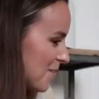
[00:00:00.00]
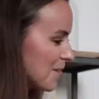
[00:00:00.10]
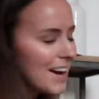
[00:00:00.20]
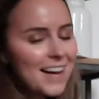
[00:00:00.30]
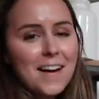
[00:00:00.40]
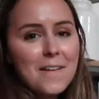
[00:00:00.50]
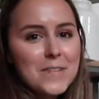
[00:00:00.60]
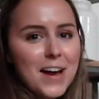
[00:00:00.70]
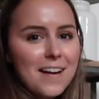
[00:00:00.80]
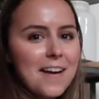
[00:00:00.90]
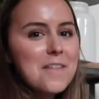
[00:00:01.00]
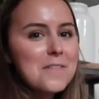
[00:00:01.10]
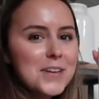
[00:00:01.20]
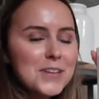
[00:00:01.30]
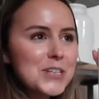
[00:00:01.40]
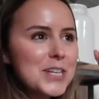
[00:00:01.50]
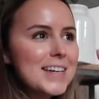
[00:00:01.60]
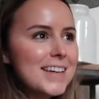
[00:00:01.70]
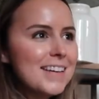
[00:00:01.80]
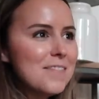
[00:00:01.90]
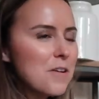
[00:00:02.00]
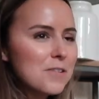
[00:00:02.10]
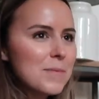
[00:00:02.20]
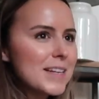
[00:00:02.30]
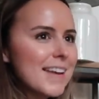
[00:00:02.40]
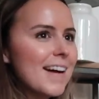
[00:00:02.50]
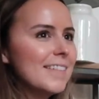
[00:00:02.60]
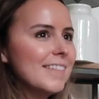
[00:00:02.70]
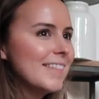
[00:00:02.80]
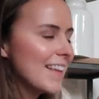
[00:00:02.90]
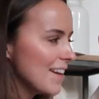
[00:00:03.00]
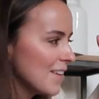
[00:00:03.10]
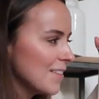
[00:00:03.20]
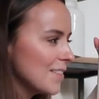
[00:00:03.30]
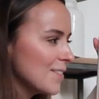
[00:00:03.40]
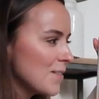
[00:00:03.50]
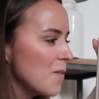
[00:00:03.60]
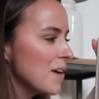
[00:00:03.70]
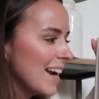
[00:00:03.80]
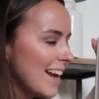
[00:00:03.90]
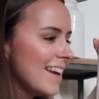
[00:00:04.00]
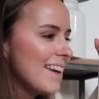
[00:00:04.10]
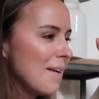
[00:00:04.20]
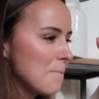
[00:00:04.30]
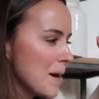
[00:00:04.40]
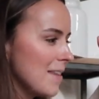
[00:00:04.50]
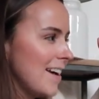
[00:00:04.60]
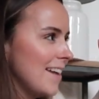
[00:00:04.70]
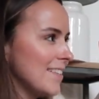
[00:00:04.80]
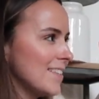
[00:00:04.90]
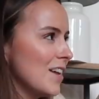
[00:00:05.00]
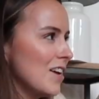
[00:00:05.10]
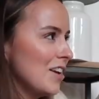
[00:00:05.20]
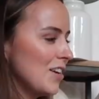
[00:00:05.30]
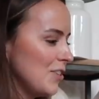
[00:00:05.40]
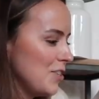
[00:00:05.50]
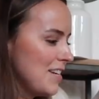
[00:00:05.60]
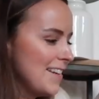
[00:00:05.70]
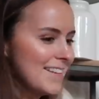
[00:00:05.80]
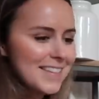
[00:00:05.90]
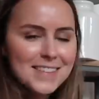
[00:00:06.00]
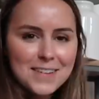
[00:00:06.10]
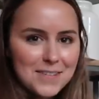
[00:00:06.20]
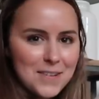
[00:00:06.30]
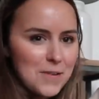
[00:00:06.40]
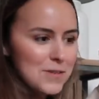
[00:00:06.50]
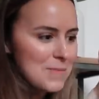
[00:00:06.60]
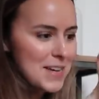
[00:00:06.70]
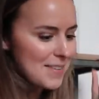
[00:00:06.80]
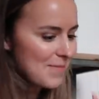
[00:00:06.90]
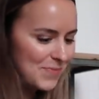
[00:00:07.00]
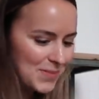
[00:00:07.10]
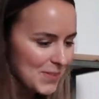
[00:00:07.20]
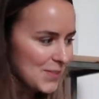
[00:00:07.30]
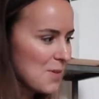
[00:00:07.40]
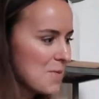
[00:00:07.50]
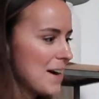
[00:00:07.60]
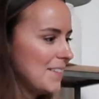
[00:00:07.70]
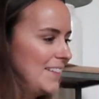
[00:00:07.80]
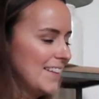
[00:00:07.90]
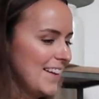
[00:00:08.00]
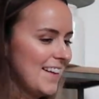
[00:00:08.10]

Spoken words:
You know what I love? I love that she knows my style. Like, so clearly by this, She knows me so well.